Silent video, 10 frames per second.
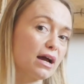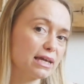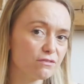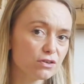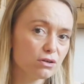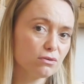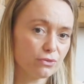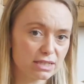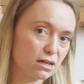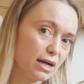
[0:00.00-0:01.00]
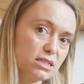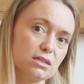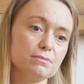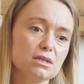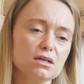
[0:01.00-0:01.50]
I give you this
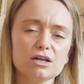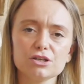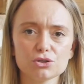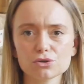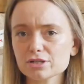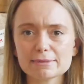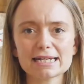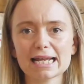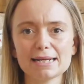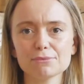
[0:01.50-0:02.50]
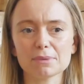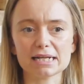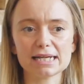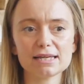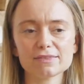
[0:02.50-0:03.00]
item. You're not spending any more
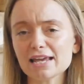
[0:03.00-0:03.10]
money.